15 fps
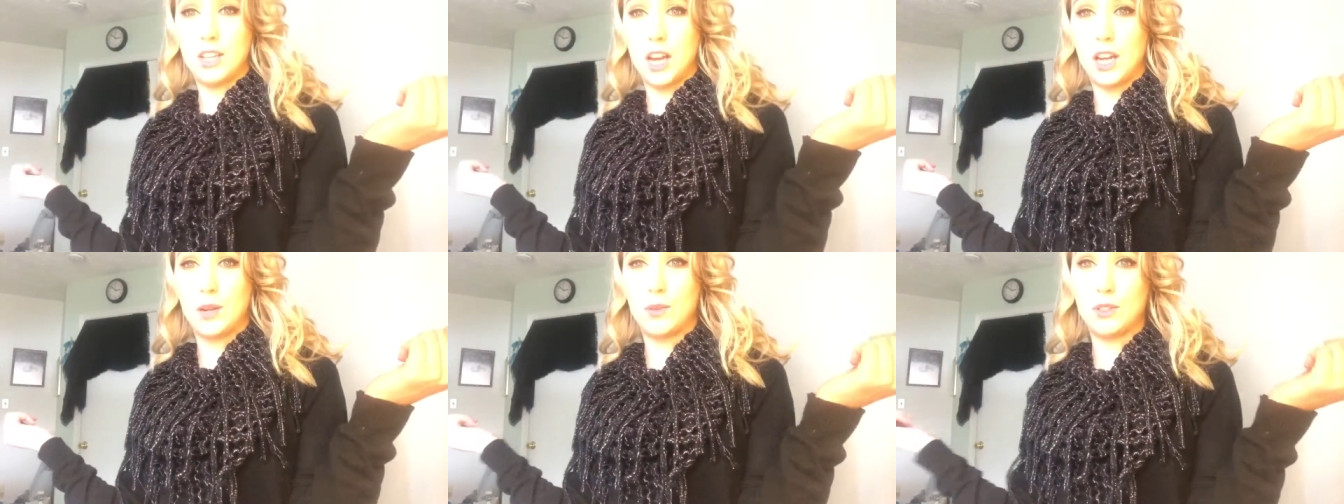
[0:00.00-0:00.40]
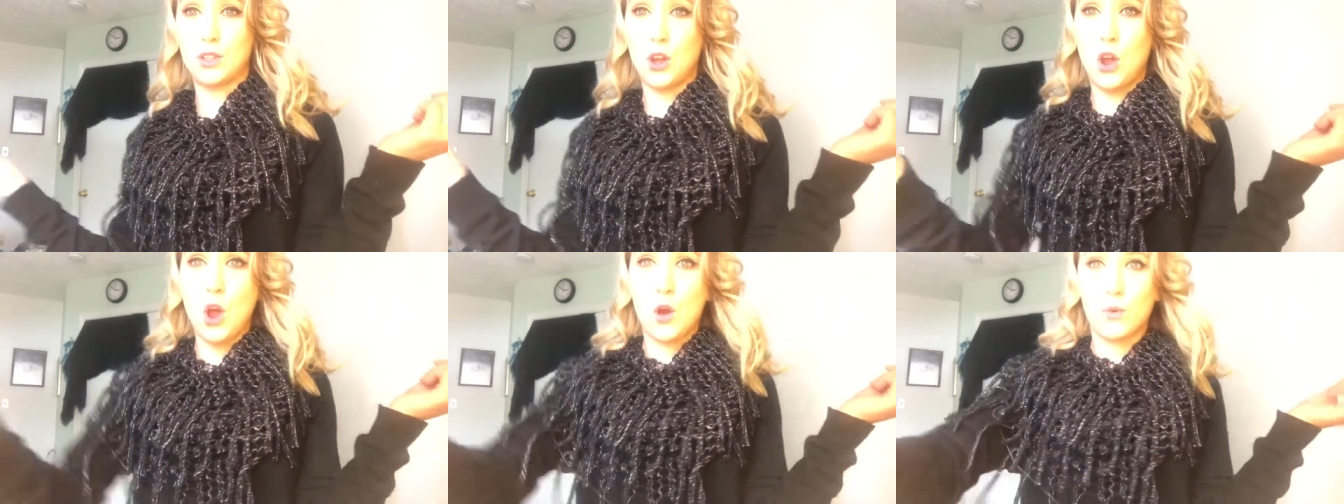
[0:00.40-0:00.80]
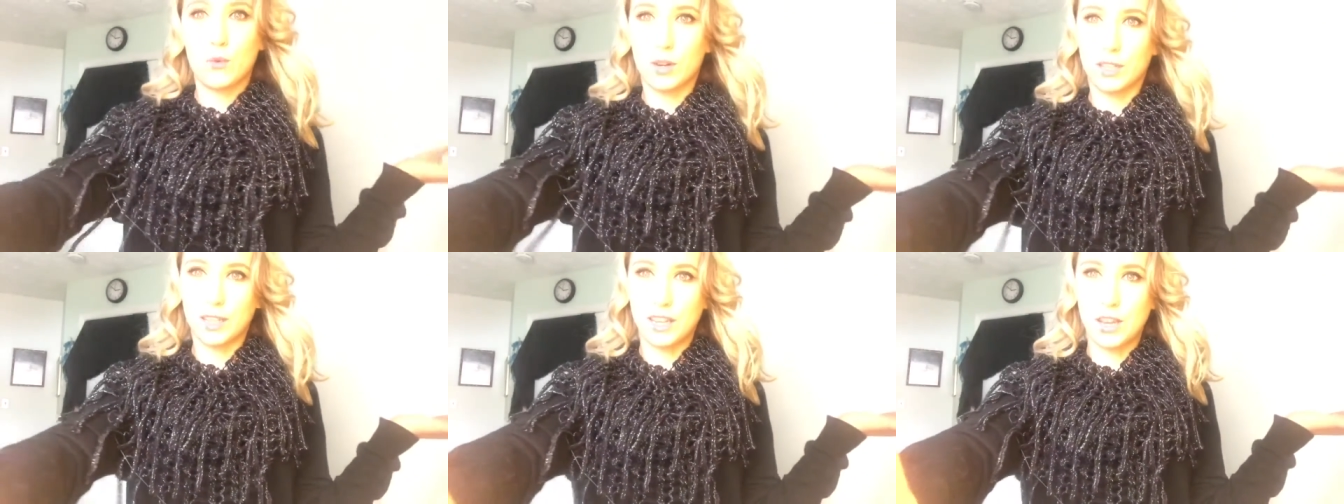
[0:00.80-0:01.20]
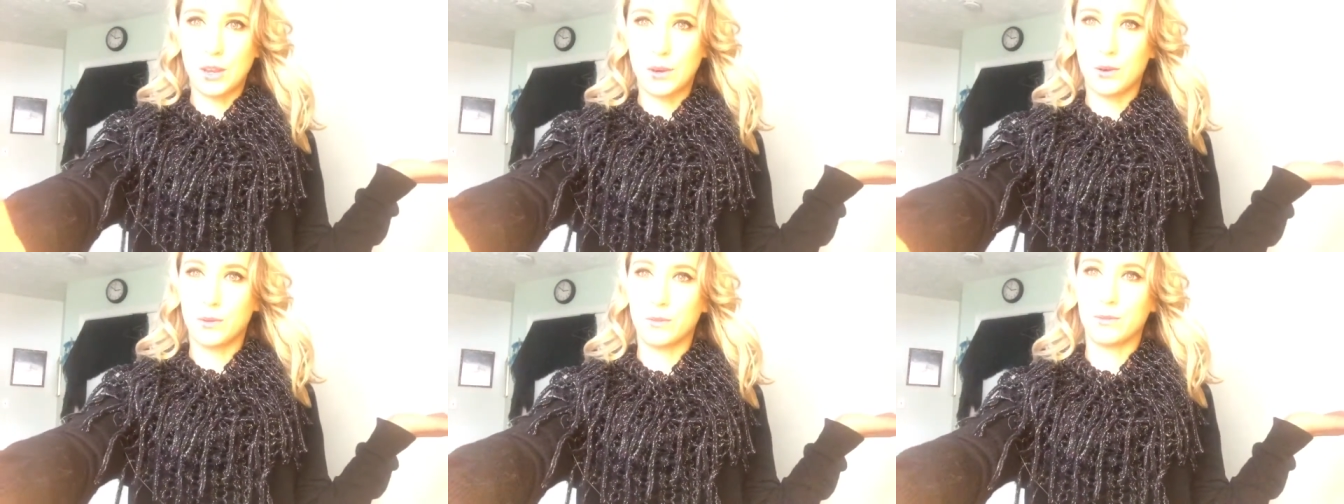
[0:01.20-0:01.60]
thought it was really
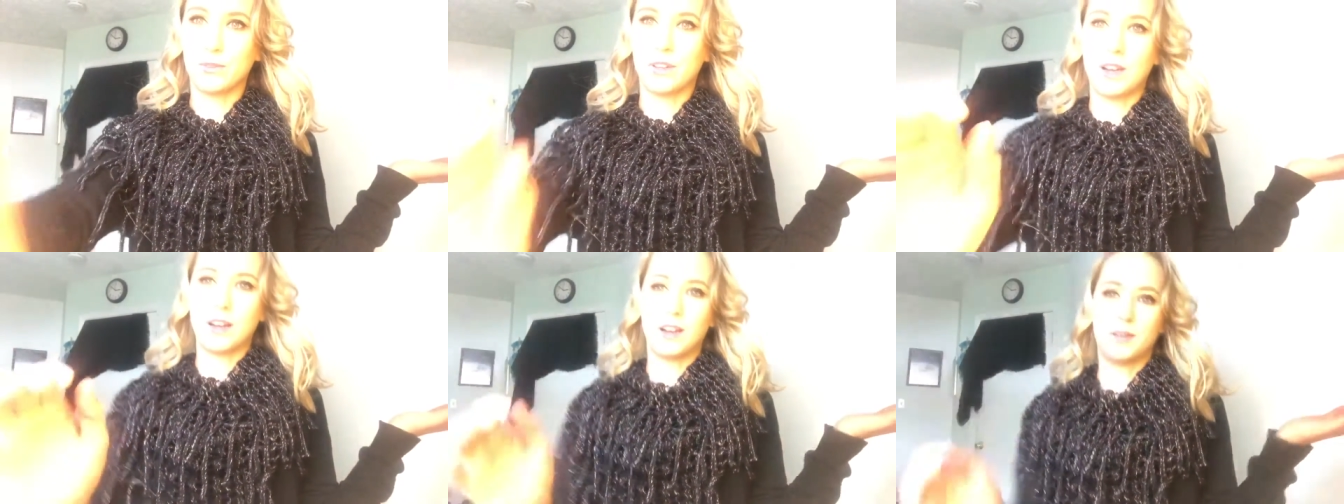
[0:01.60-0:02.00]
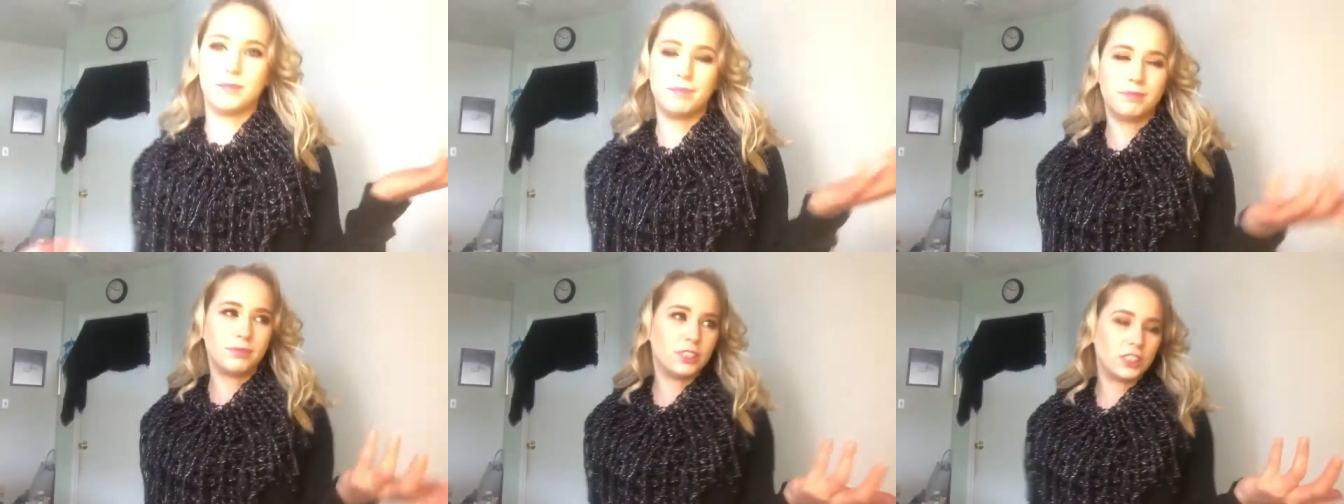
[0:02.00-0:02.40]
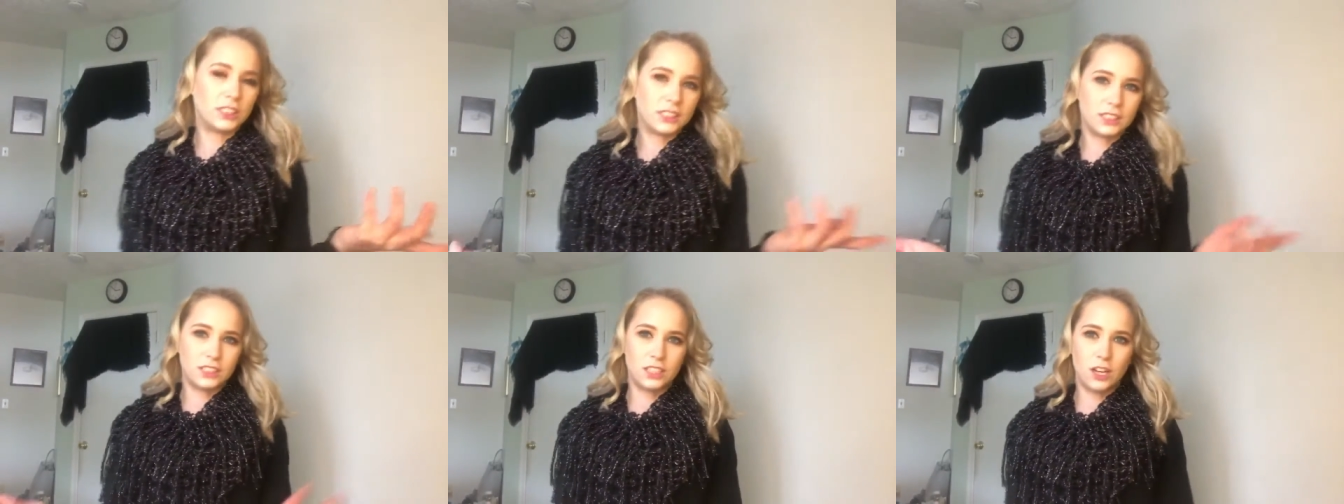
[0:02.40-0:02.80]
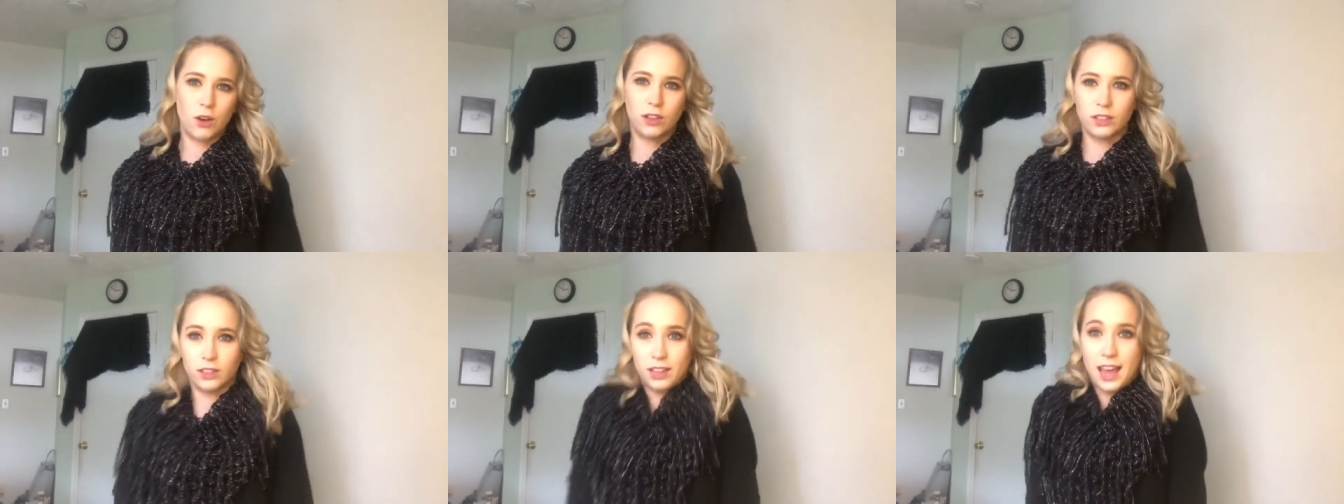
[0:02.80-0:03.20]
cute. Um, just as, you
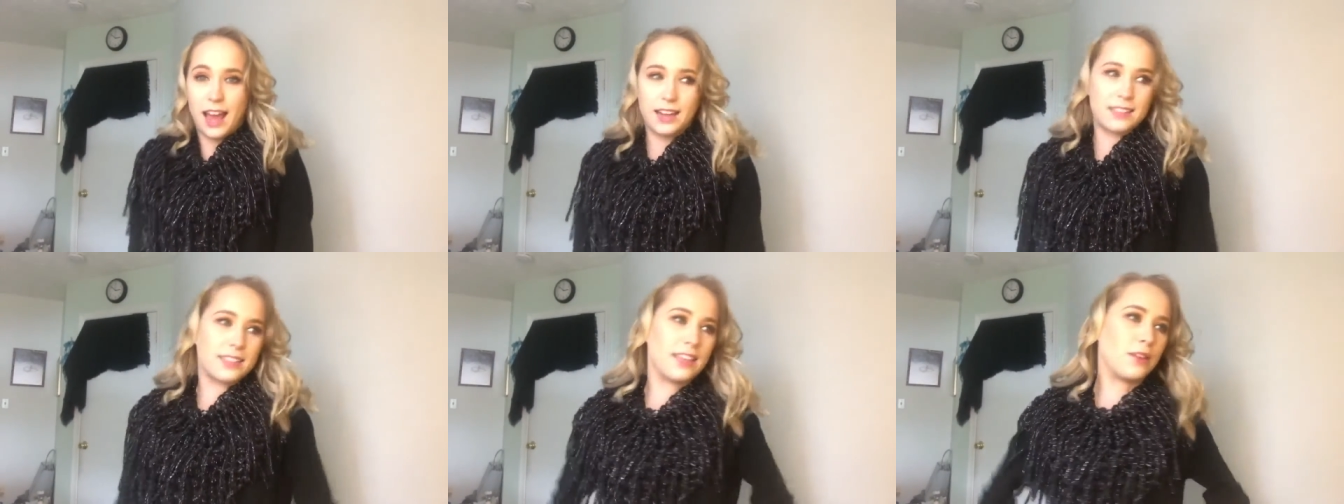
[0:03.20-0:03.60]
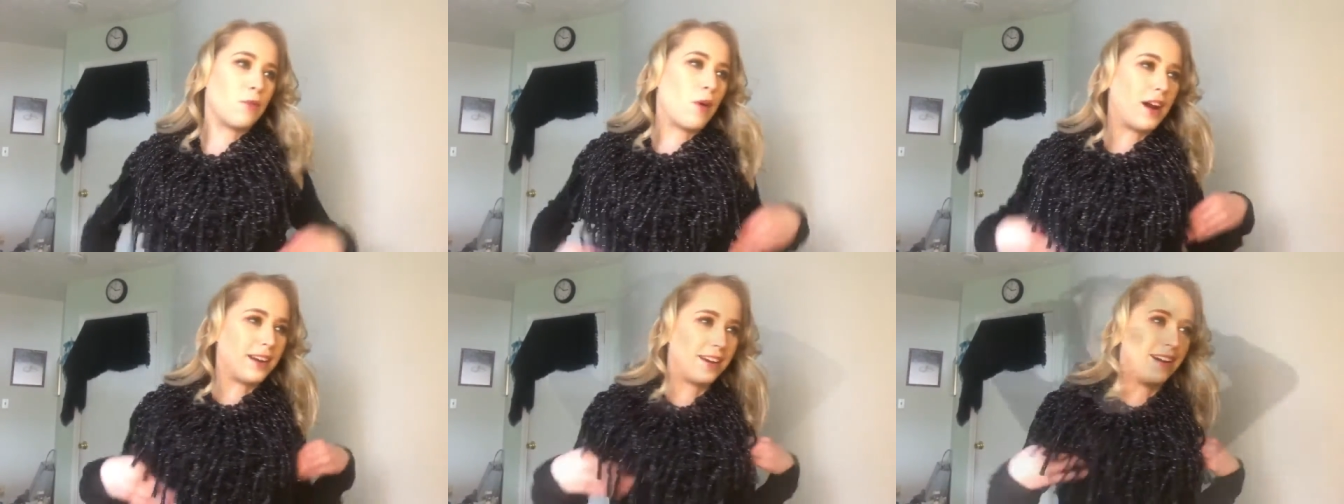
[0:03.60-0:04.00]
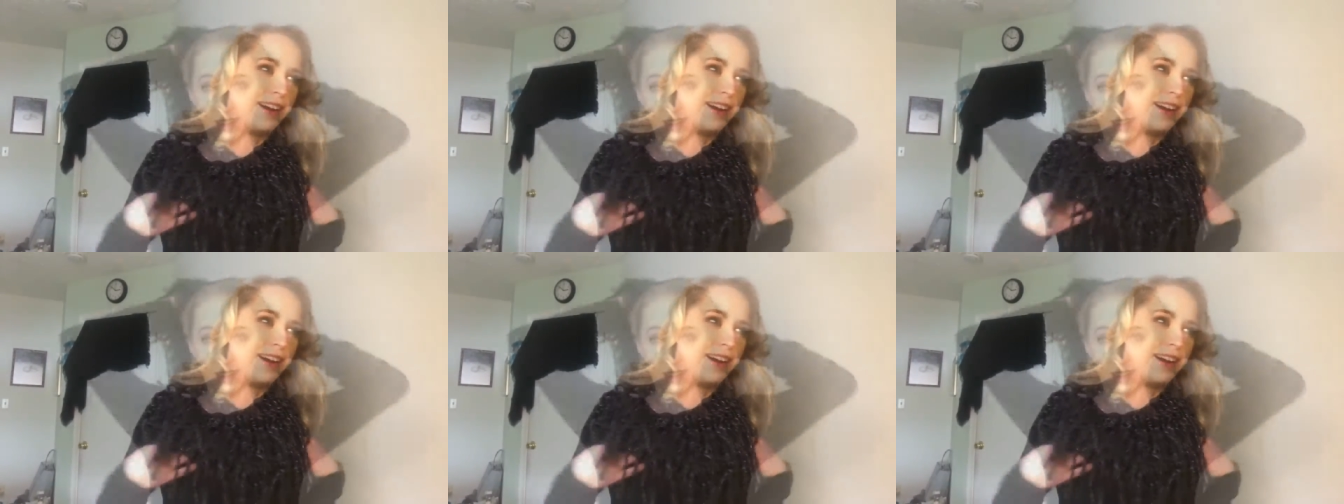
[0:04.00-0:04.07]
know, a little accent. Why not?